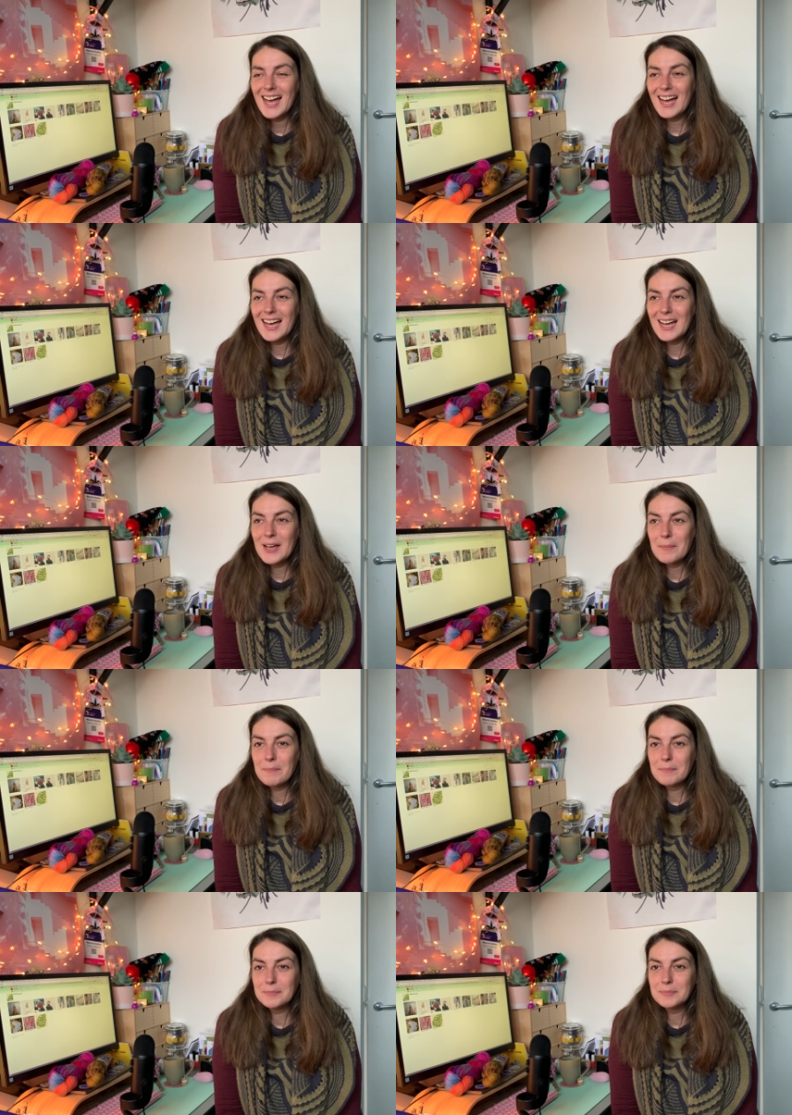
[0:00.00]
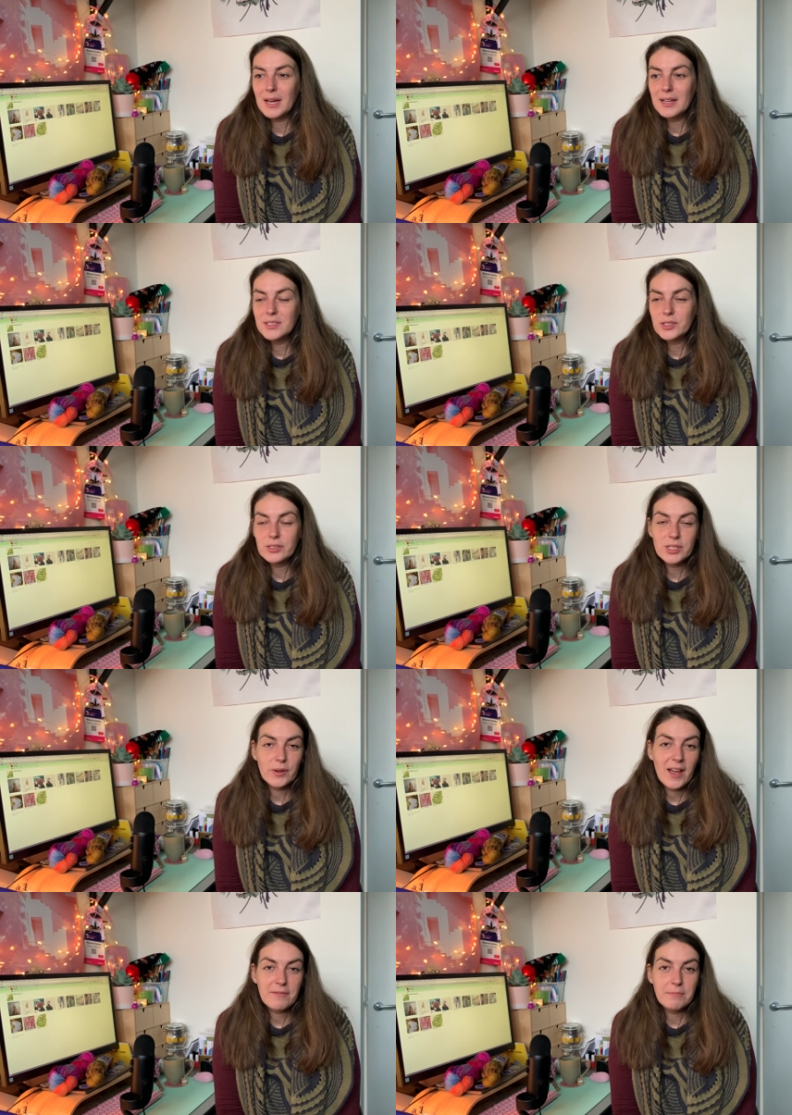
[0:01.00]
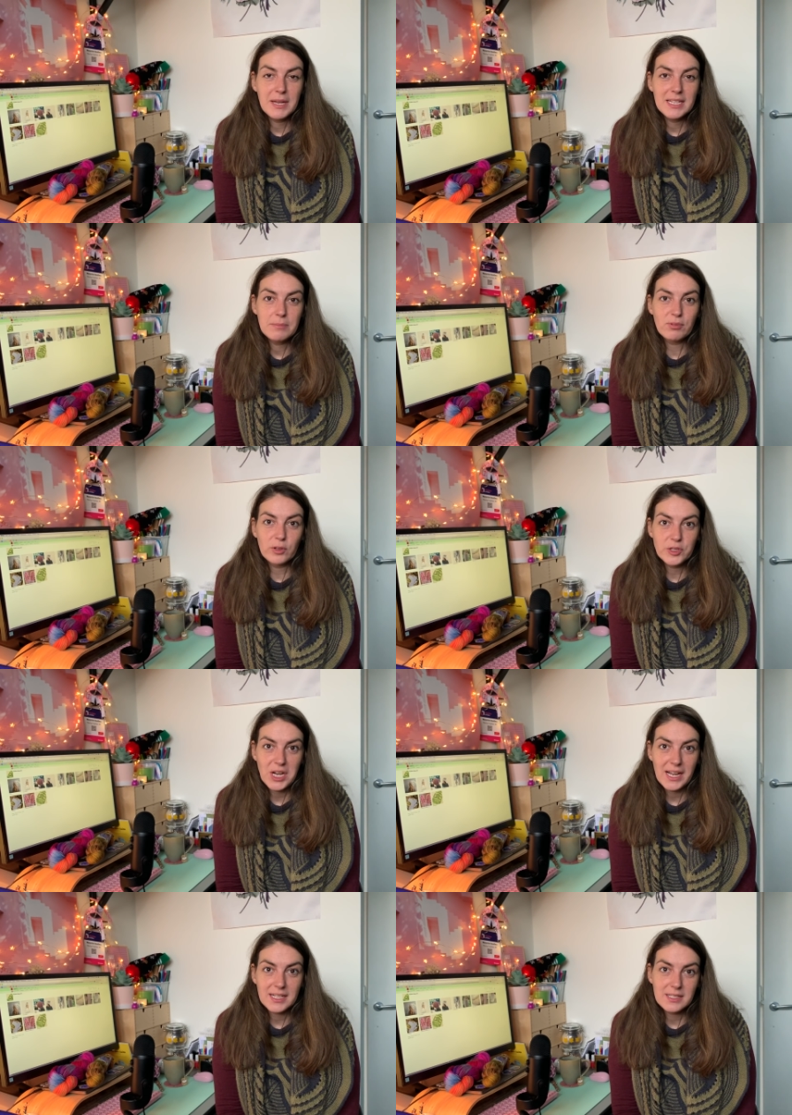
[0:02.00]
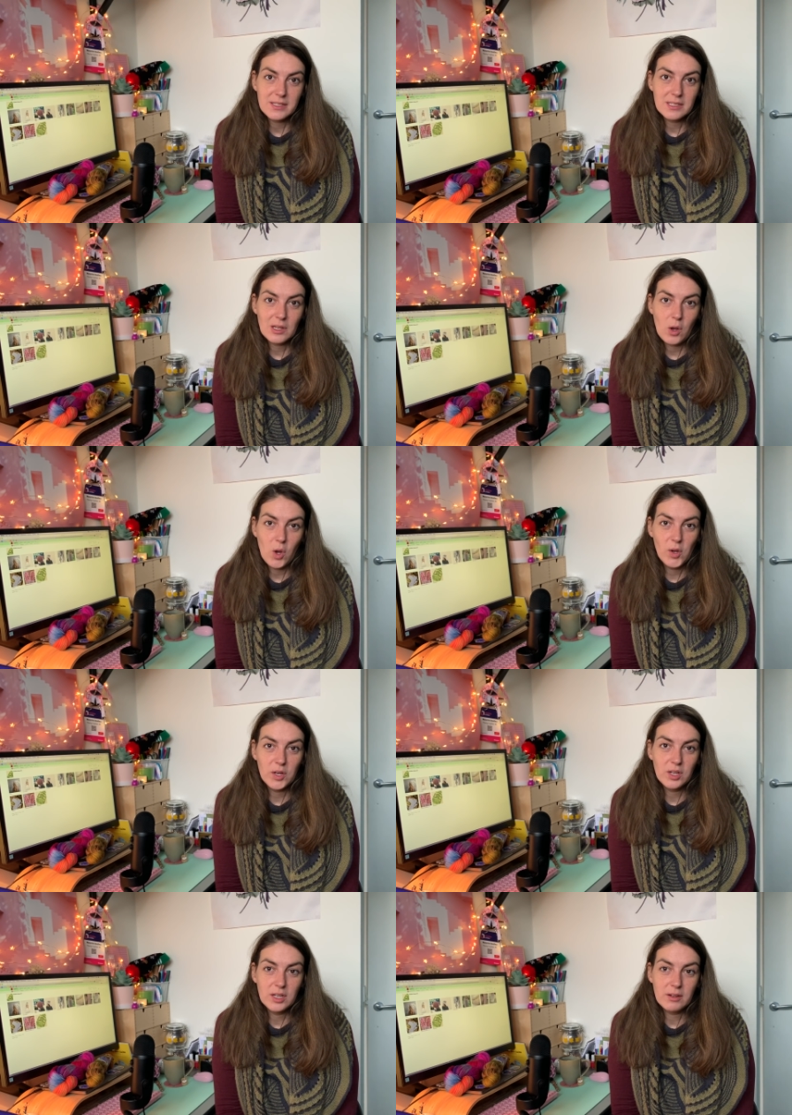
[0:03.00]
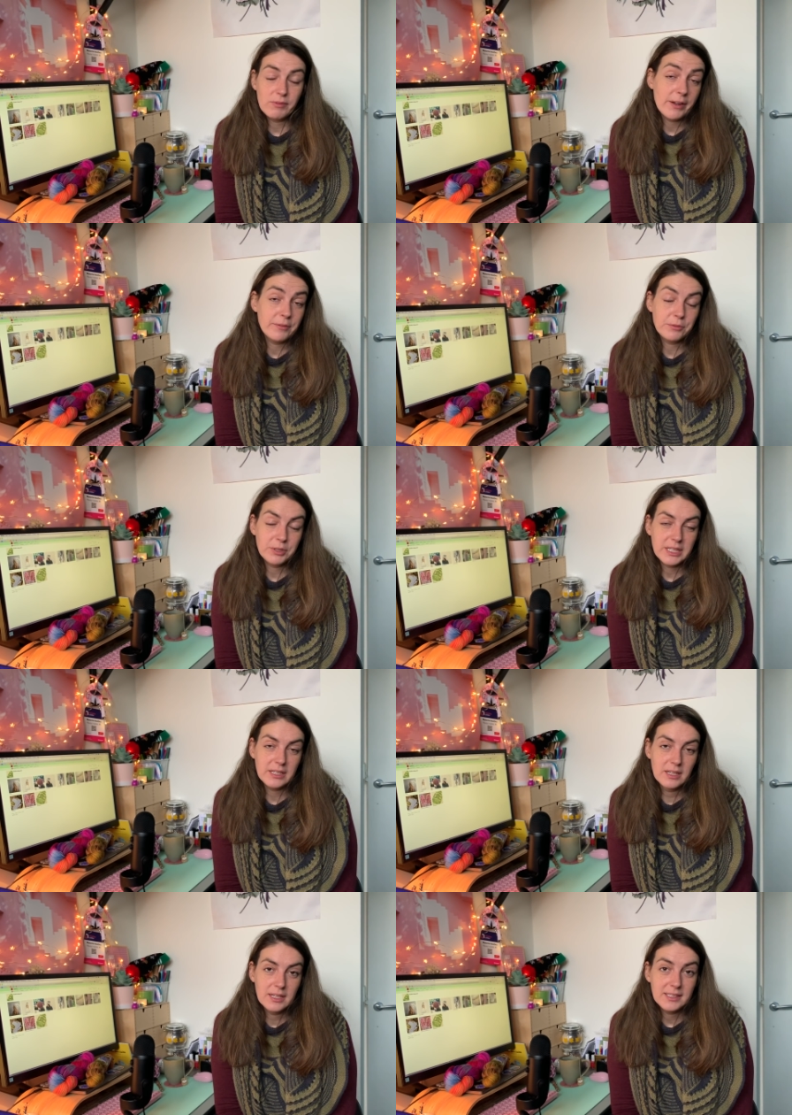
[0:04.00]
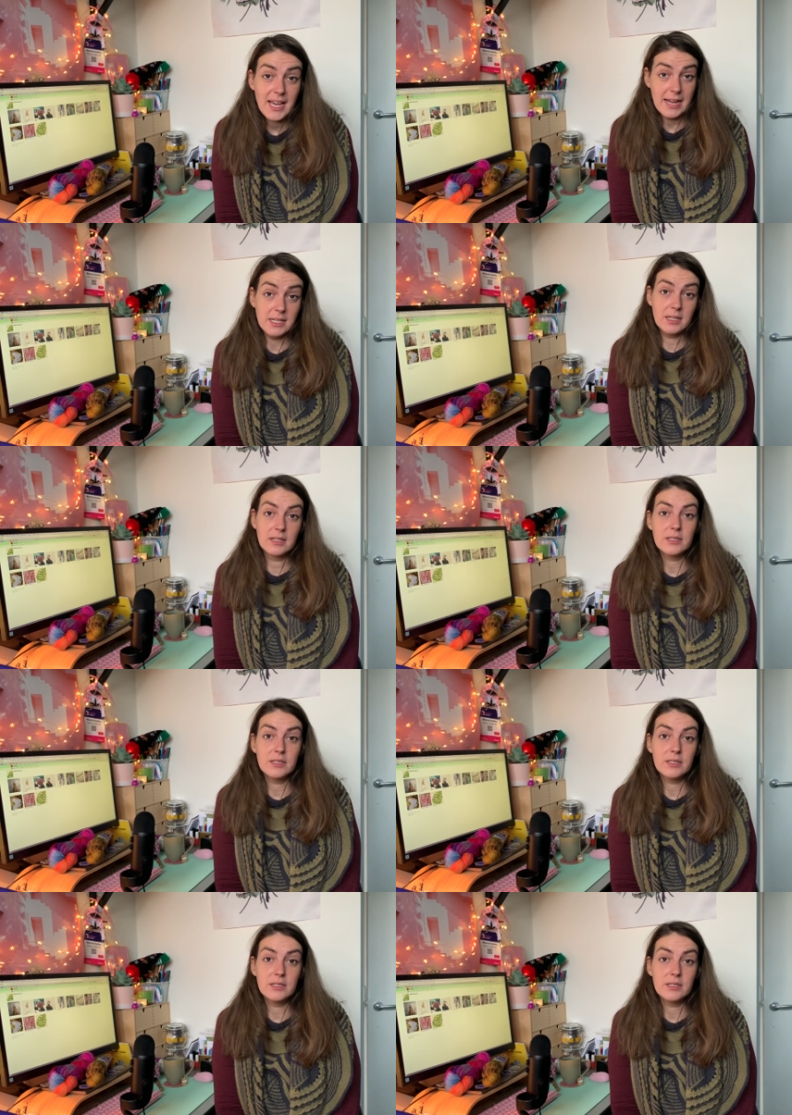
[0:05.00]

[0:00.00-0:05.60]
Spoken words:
and just don't have many projects on Ravelry yet.